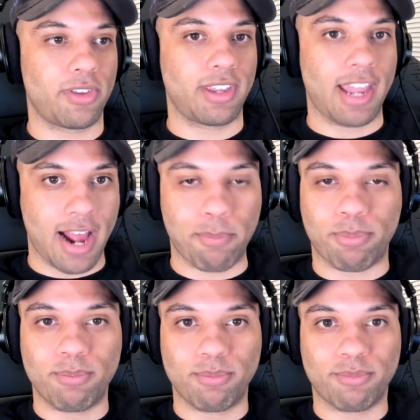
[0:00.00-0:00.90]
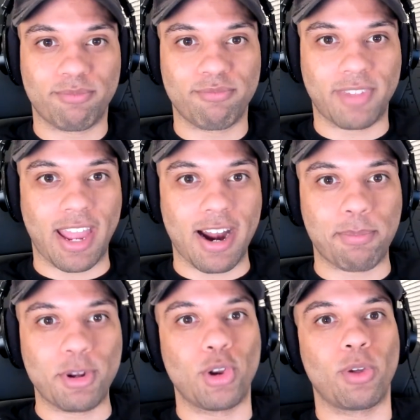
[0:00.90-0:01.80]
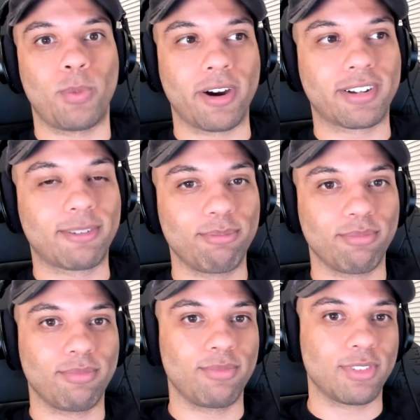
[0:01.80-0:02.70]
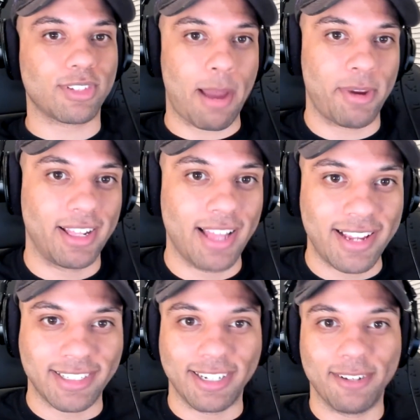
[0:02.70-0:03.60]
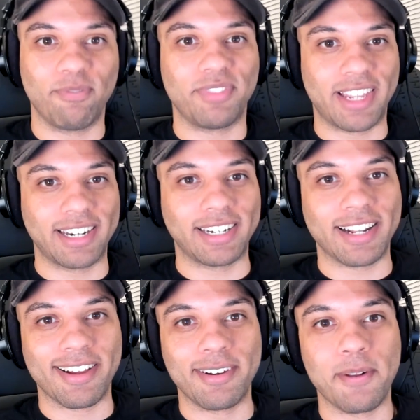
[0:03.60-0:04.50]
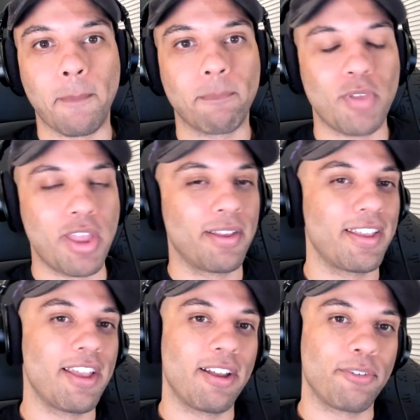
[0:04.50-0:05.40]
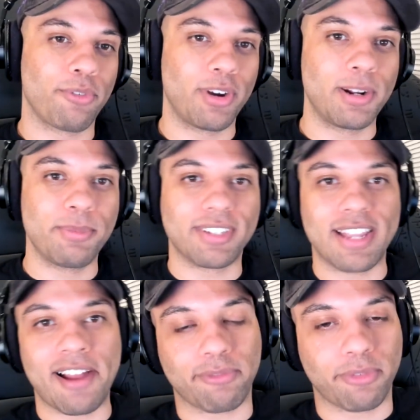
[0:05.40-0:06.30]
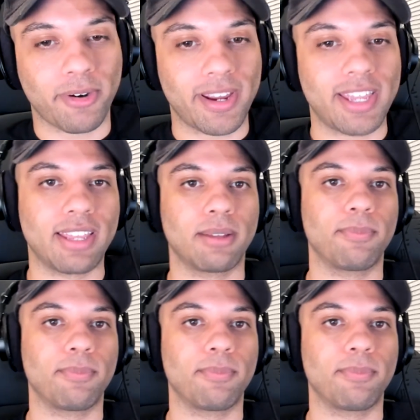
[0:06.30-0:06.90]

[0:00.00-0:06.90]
Get up and do the work. Stop being lazy. Get it done. Freedom is not free.